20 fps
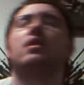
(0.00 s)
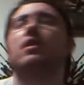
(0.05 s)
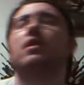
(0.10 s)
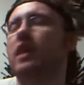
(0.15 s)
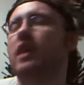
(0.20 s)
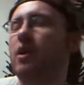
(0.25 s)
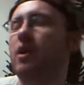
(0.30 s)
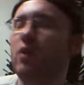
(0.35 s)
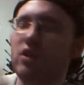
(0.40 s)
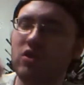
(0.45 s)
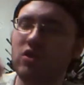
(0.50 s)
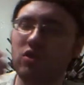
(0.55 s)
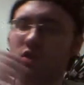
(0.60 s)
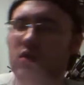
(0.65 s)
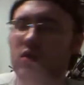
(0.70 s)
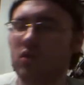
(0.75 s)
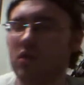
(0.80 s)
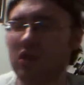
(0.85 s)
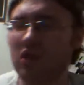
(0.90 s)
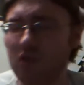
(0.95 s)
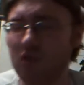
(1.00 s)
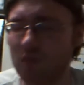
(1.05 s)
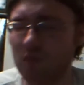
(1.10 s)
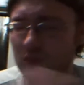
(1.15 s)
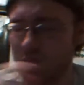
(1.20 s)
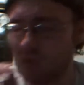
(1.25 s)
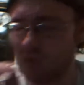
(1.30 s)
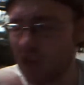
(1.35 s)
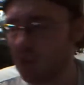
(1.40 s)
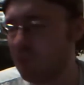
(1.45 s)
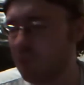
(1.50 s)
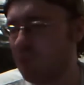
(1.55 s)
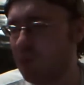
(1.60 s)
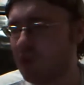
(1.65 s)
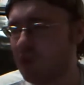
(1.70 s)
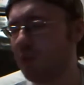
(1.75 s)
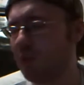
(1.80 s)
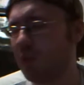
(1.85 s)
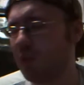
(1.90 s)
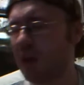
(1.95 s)
Anyway, just type
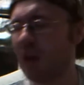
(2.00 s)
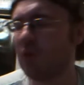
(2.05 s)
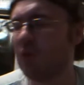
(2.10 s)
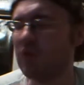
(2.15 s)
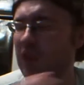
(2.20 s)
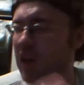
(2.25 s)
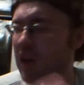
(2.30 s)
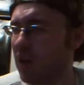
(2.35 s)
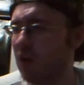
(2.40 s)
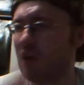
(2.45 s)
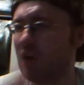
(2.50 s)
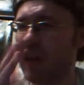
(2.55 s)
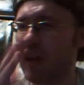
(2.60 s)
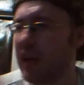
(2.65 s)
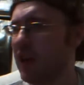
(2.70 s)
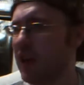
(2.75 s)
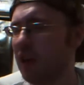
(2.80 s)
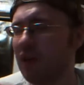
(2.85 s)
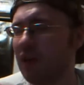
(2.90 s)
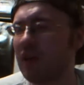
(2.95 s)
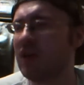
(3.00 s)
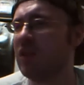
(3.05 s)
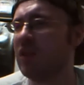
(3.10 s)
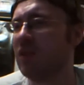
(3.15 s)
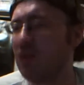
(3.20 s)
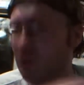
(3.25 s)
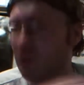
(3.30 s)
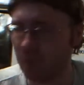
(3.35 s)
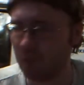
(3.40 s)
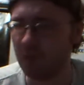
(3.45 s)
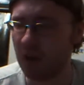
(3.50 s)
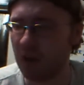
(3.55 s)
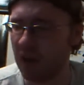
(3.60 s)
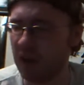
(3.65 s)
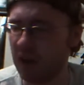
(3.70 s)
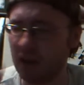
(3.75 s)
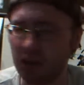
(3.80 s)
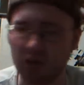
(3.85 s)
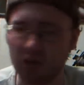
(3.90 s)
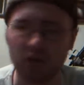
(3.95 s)
Bishop's Countdown, Aliens, you'll
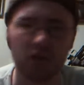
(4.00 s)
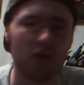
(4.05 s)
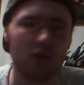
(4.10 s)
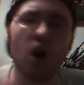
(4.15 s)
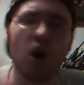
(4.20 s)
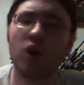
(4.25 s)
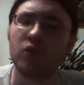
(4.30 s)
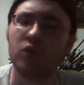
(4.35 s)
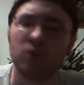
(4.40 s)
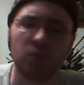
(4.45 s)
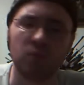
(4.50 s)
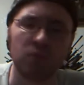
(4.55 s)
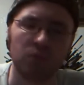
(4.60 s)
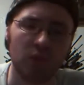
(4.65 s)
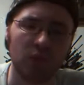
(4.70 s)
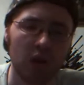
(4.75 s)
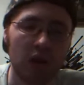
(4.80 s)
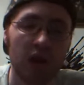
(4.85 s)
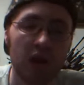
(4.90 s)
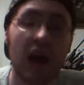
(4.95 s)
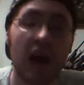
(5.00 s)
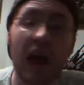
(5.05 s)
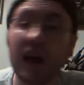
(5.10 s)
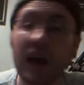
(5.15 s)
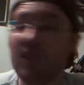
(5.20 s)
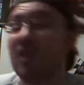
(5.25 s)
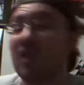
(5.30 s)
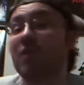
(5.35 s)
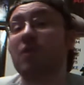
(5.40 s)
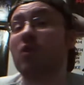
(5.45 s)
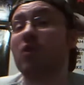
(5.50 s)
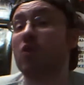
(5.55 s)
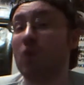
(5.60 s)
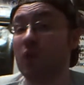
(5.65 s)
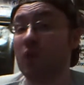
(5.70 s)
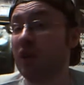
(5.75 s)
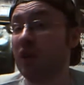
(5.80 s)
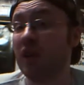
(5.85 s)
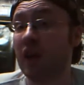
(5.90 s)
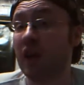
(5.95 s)
find it. It's awesome. I love the score
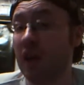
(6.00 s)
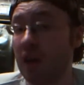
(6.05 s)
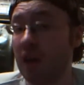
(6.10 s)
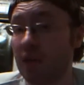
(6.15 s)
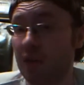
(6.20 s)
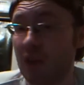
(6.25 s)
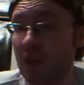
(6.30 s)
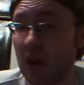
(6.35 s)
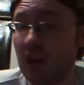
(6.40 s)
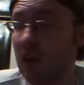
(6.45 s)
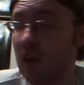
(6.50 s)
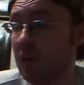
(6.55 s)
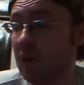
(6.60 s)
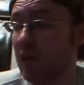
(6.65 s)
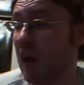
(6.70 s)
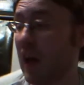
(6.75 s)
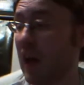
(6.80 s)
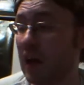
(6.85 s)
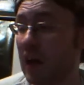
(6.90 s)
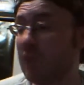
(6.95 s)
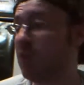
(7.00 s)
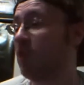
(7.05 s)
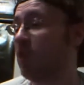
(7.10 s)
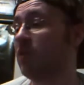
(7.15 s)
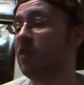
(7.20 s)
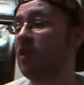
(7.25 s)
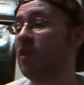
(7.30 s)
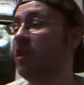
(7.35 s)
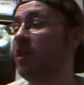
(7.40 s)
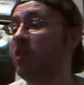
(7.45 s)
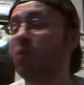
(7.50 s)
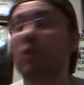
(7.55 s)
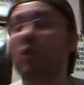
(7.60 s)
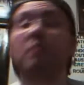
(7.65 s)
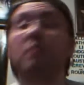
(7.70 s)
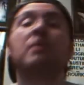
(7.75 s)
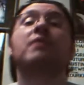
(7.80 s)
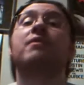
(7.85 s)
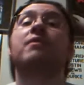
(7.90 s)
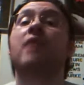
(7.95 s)
to death. I love it. I have it on CD. It's one of
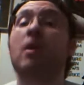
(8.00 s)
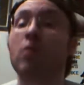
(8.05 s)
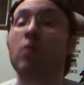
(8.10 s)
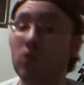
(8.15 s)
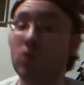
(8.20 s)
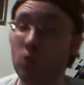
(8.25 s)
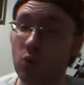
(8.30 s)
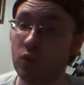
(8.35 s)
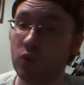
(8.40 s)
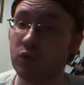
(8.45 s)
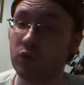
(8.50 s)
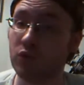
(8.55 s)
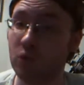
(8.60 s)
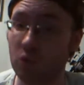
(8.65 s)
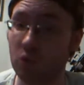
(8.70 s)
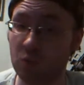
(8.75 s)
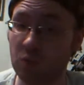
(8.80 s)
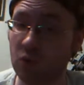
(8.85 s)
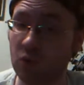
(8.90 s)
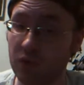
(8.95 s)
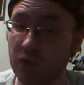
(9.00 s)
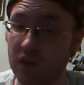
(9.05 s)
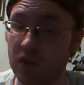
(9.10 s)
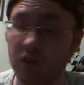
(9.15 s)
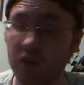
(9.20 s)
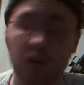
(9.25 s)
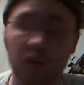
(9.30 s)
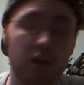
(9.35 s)
my favorite scores to a movie.